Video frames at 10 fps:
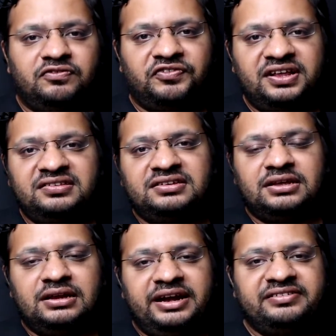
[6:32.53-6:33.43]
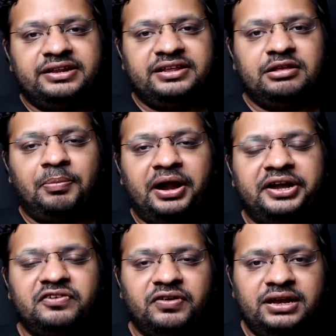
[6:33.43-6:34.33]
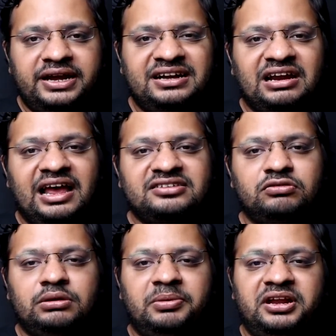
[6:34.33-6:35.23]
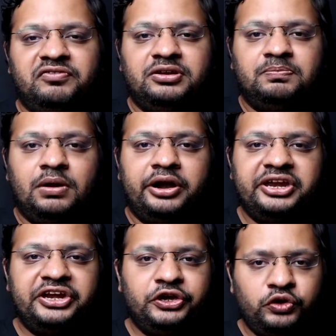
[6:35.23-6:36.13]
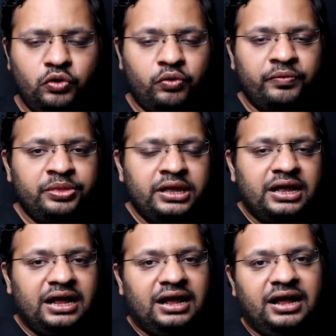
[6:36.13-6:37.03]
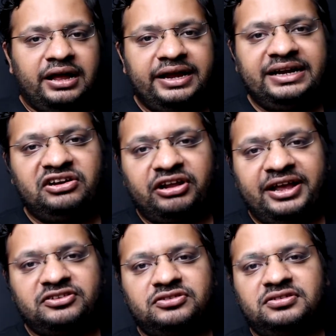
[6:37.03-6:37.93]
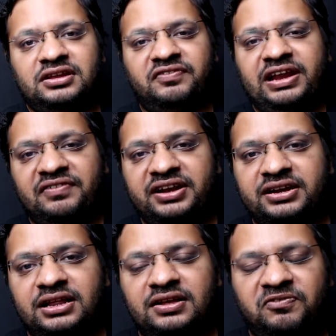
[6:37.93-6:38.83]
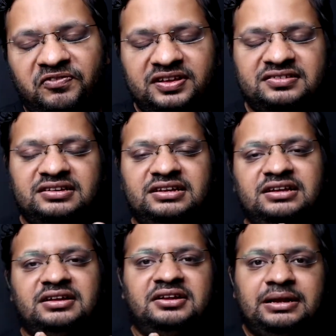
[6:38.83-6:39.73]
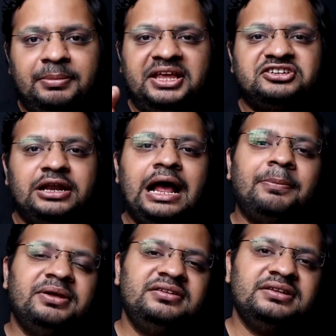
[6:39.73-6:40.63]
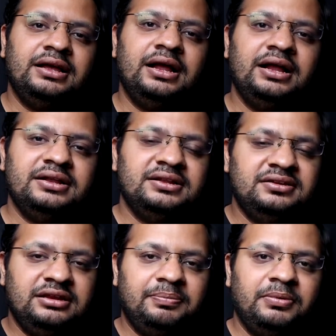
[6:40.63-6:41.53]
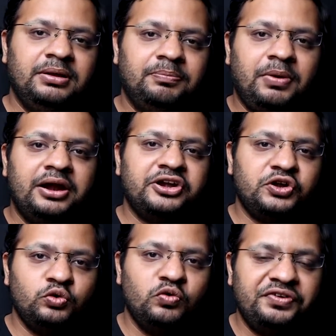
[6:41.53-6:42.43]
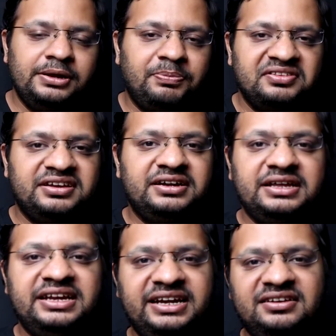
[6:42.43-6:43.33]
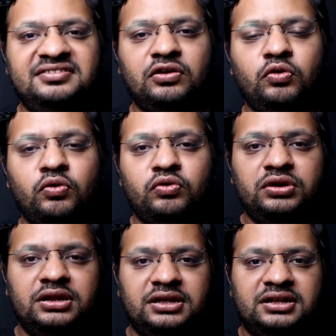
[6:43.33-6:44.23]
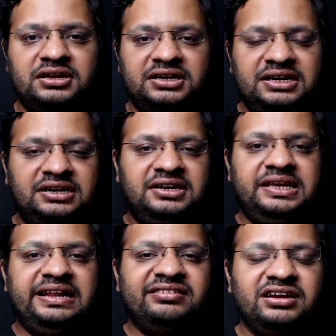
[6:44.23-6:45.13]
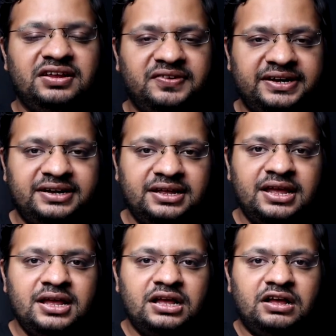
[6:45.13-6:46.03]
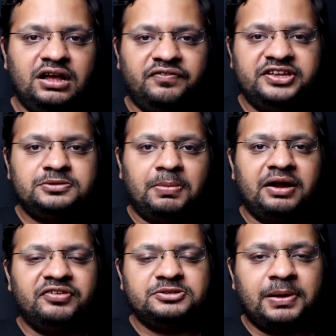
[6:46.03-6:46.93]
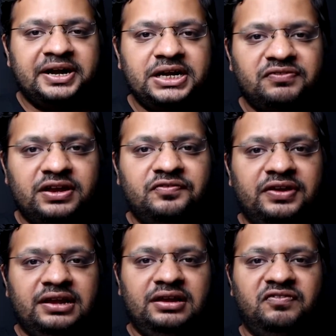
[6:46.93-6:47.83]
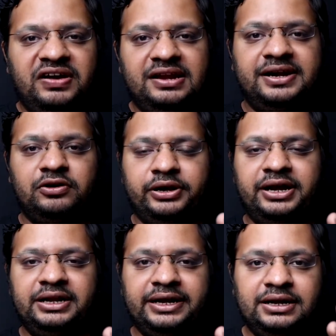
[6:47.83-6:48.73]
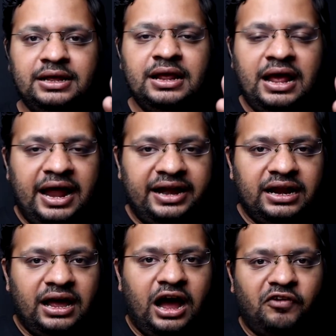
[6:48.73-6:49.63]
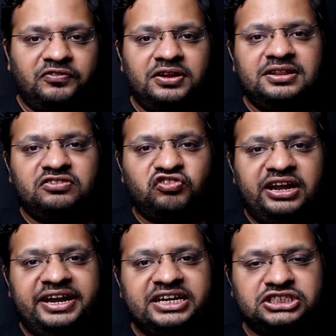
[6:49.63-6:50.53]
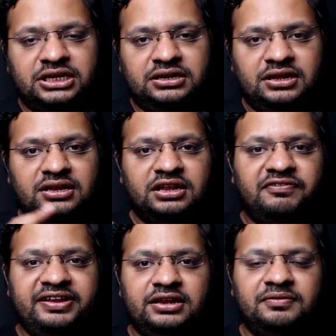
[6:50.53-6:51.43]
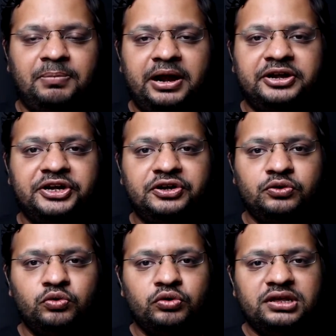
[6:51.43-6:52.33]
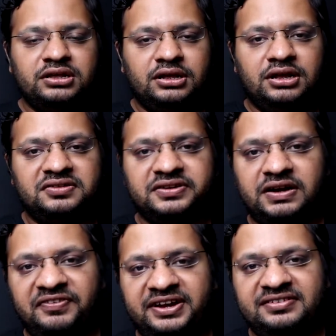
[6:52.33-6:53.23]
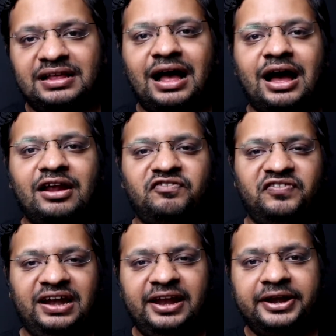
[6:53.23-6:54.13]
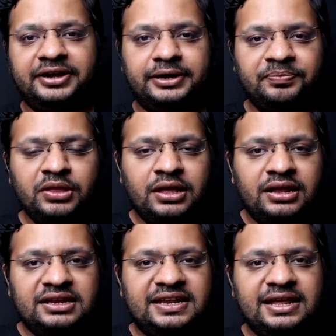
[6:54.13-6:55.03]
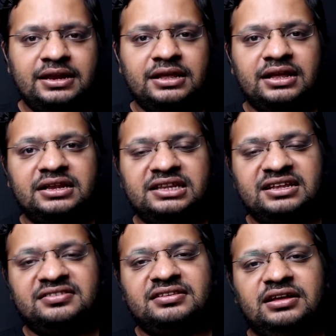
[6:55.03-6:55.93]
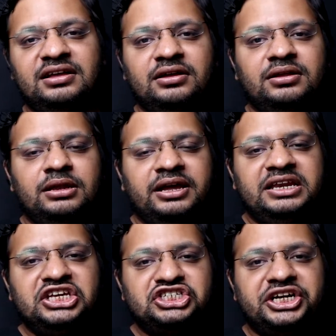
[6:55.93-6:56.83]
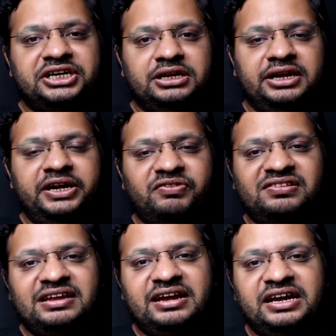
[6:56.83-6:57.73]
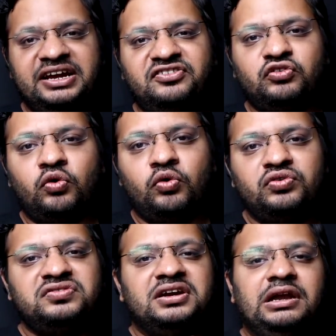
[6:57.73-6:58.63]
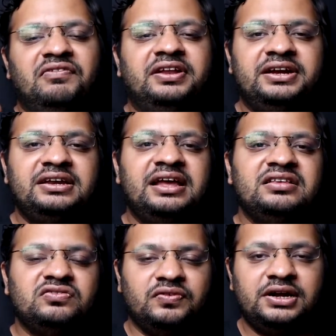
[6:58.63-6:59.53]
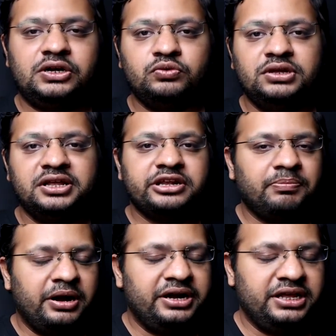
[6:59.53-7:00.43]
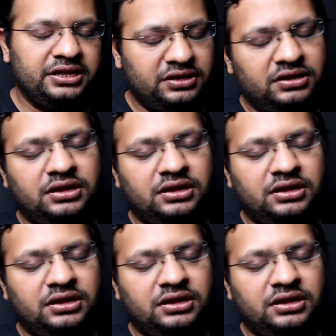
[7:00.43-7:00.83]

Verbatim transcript: first let's say there's a party 1 it tries to communicate with party 2 uh, it tries uh, whenever the first uh, communication happens the party 2 will present its own TLS certificate, uh, which which party one will validate or authenticate. And after this validation, the when the party two uh, certificates are validated, then uh, this uh, the initiator it will send its own certificate as well to the other party.